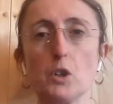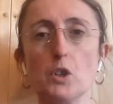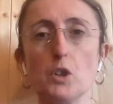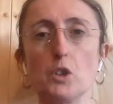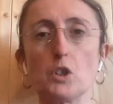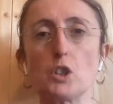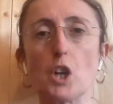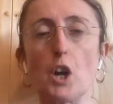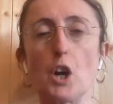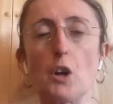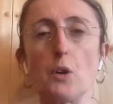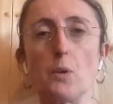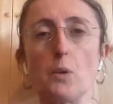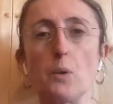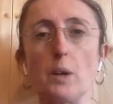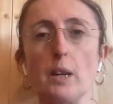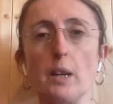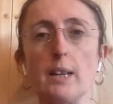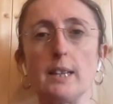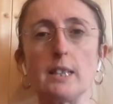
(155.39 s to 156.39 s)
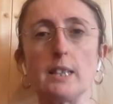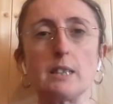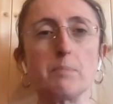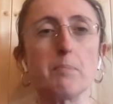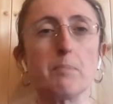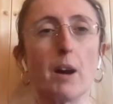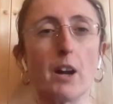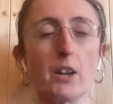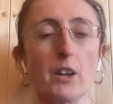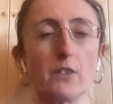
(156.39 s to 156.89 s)
So it's
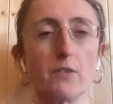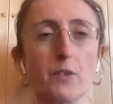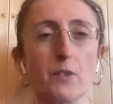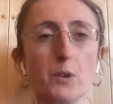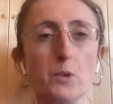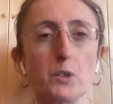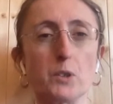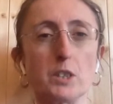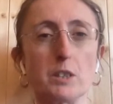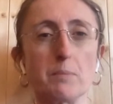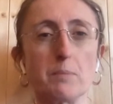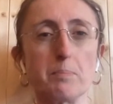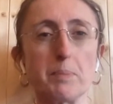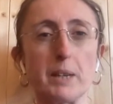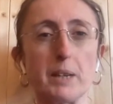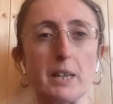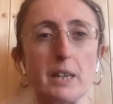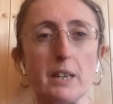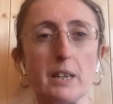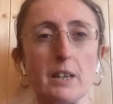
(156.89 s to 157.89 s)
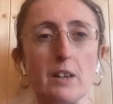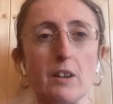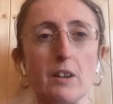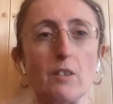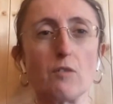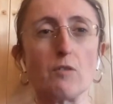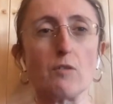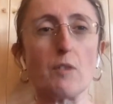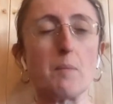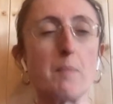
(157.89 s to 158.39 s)
mindful to be
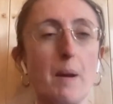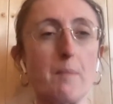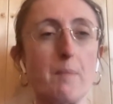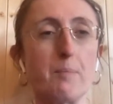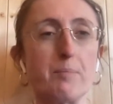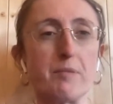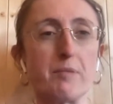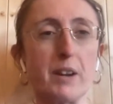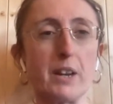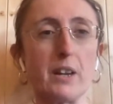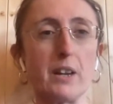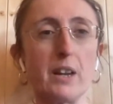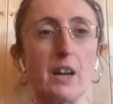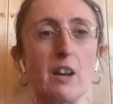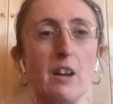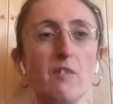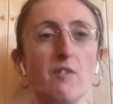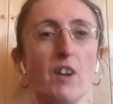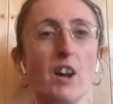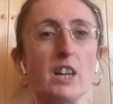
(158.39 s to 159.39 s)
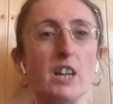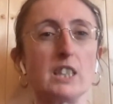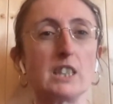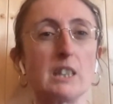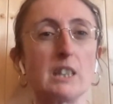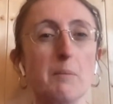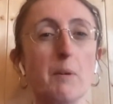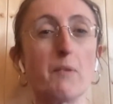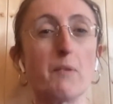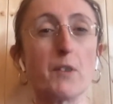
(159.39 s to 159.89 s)
remembering that
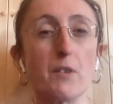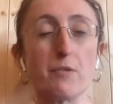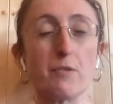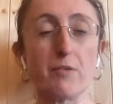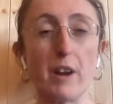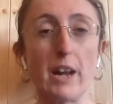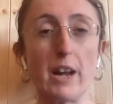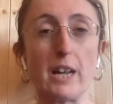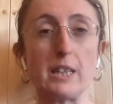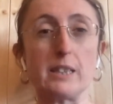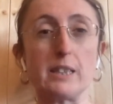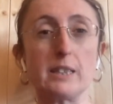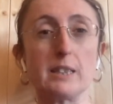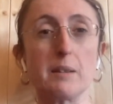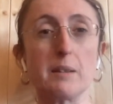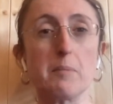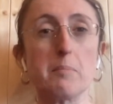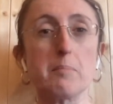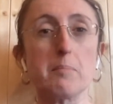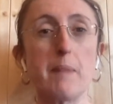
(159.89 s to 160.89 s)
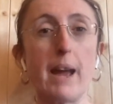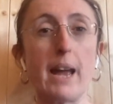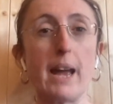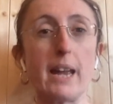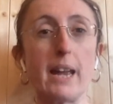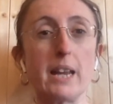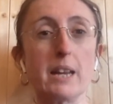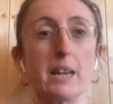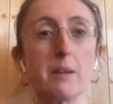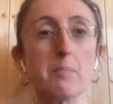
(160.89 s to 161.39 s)
some of your friends
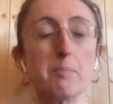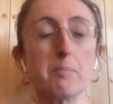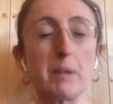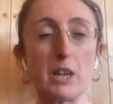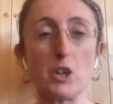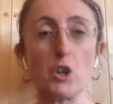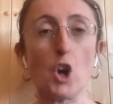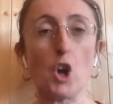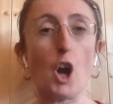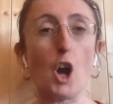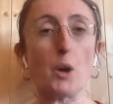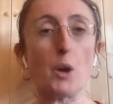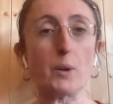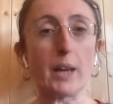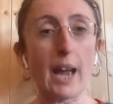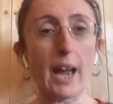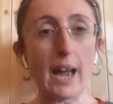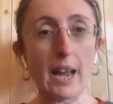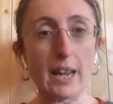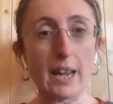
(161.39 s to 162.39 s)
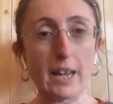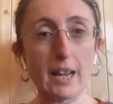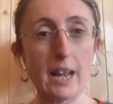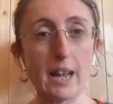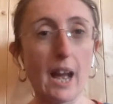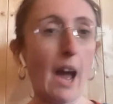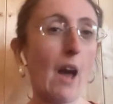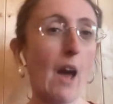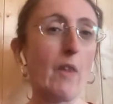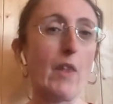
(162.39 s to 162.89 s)
may be not okay
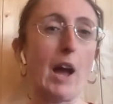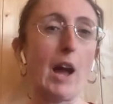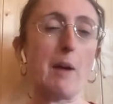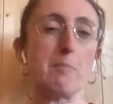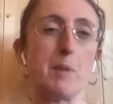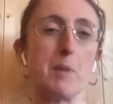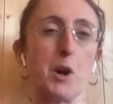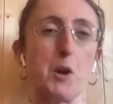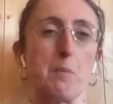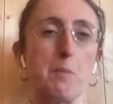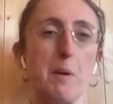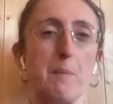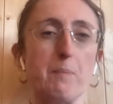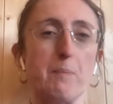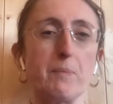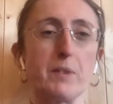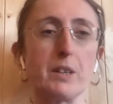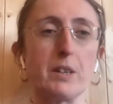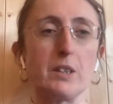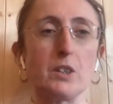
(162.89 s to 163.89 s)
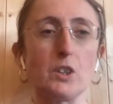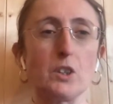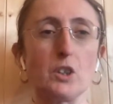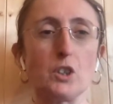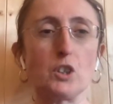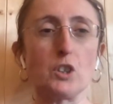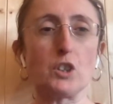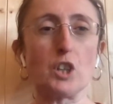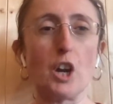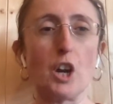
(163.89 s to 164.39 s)
at that moment.
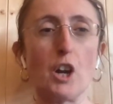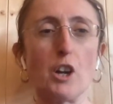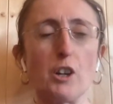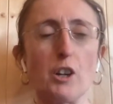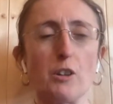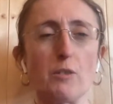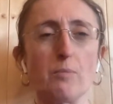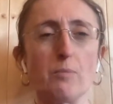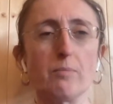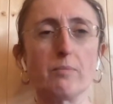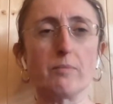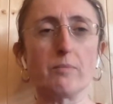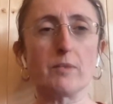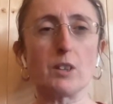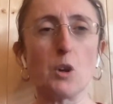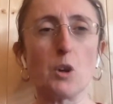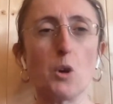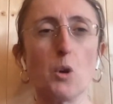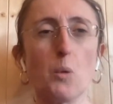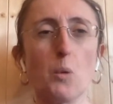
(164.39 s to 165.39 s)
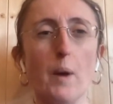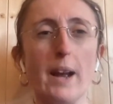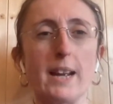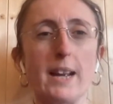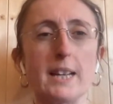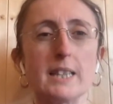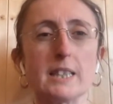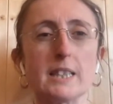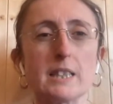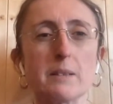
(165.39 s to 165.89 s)
So
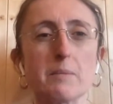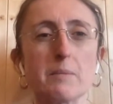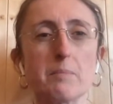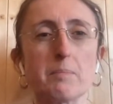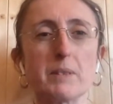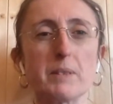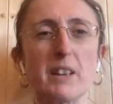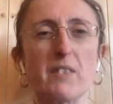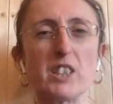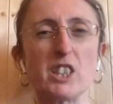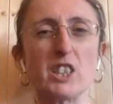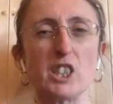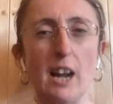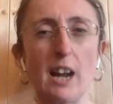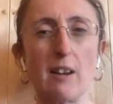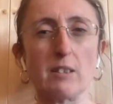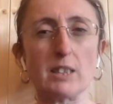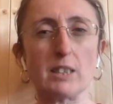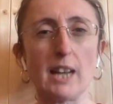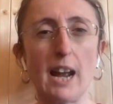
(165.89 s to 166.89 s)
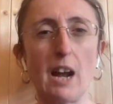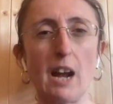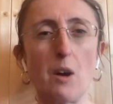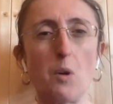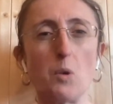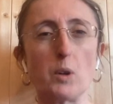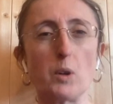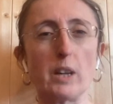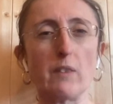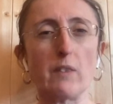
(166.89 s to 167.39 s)
always give a shout out
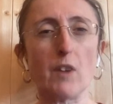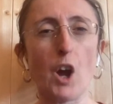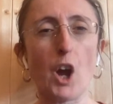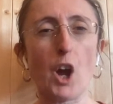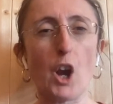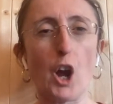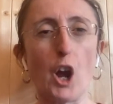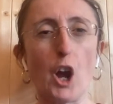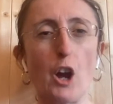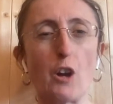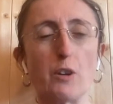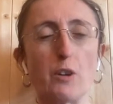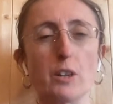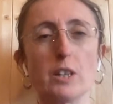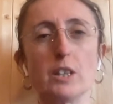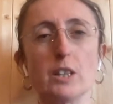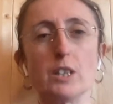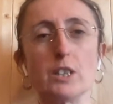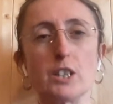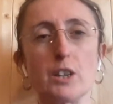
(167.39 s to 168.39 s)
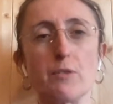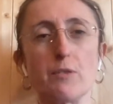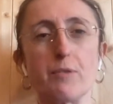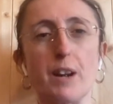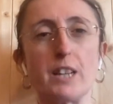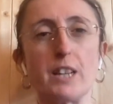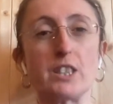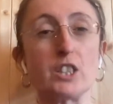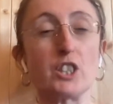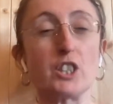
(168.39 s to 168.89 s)
or give a hello to your
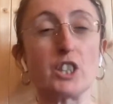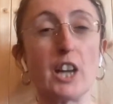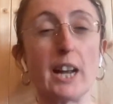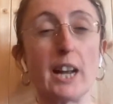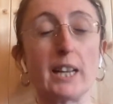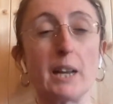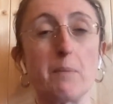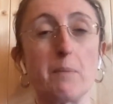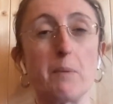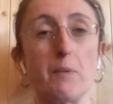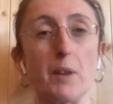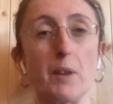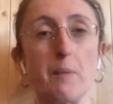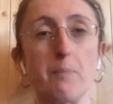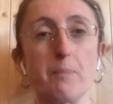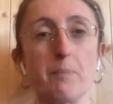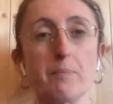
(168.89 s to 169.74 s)
friends and check in with them.